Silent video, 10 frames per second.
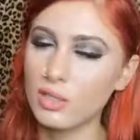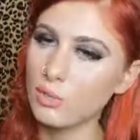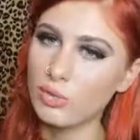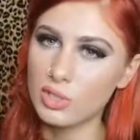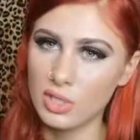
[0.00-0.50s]

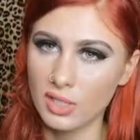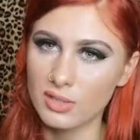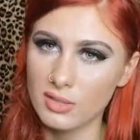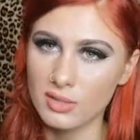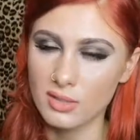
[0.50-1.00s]
like what the
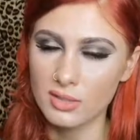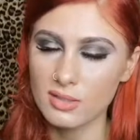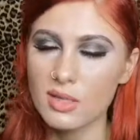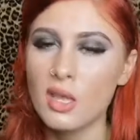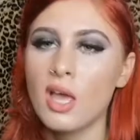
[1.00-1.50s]
Dyson
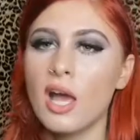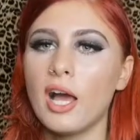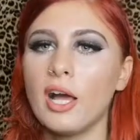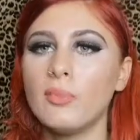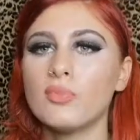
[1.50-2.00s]
does.
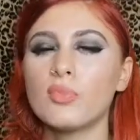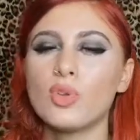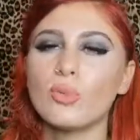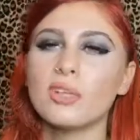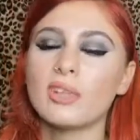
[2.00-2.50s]

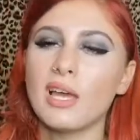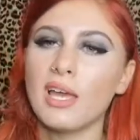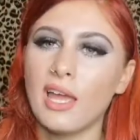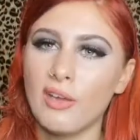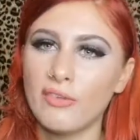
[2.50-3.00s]
Normally
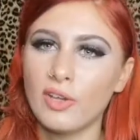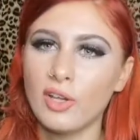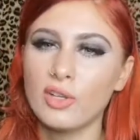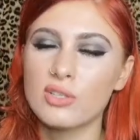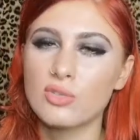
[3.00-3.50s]
that
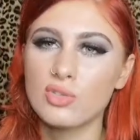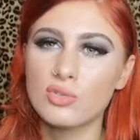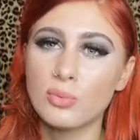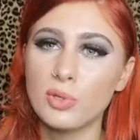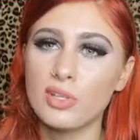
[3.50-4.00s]
airflow is
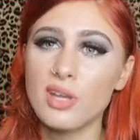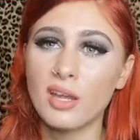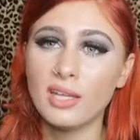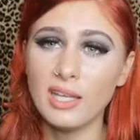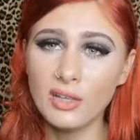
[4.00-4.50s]
distributed
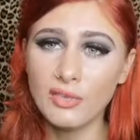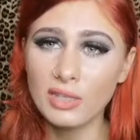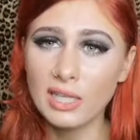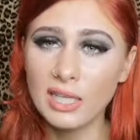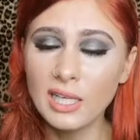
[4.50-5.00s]

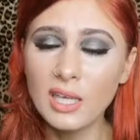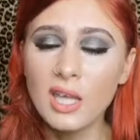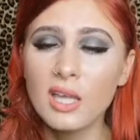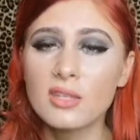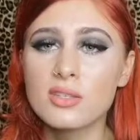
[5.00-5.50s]
unevenly,
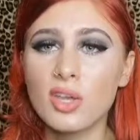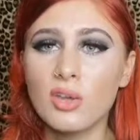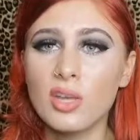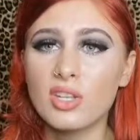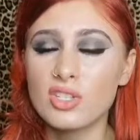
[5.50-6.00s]
so
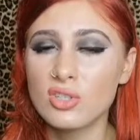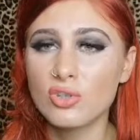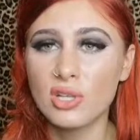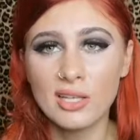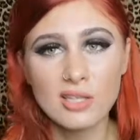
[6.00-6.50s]
it just
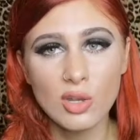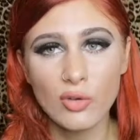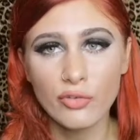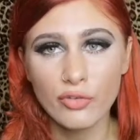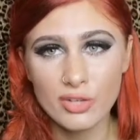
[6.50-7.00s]
creates a
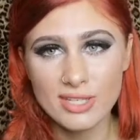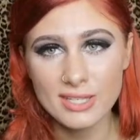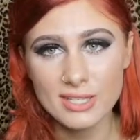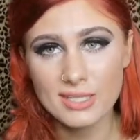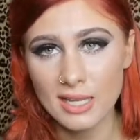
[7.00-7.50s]
lot of frizz
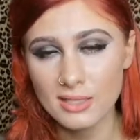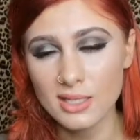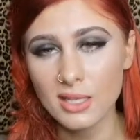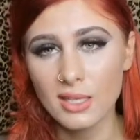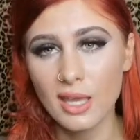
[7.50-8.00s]
and
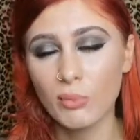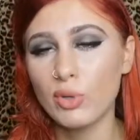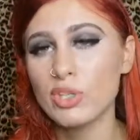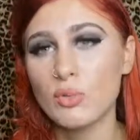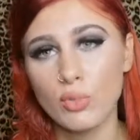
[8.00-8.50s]
static, and
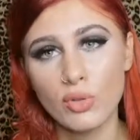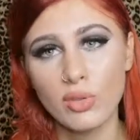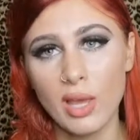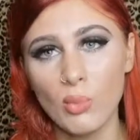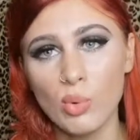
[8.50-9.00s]
we don't want
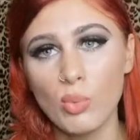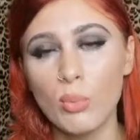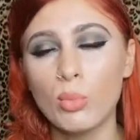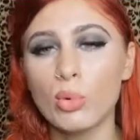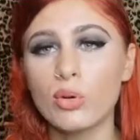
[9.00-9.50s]
that. We
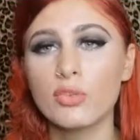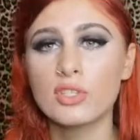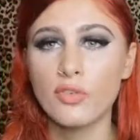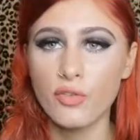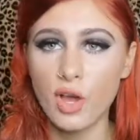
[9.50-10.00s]
want more of a
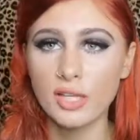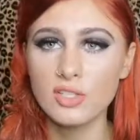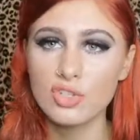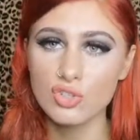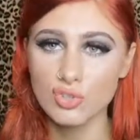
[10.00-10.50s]

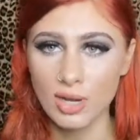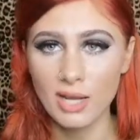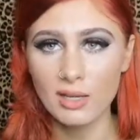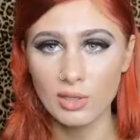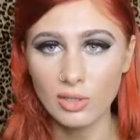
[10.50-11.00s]
defined
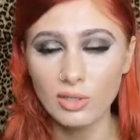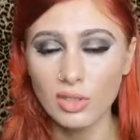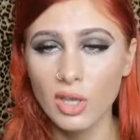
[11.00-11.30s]
straight look.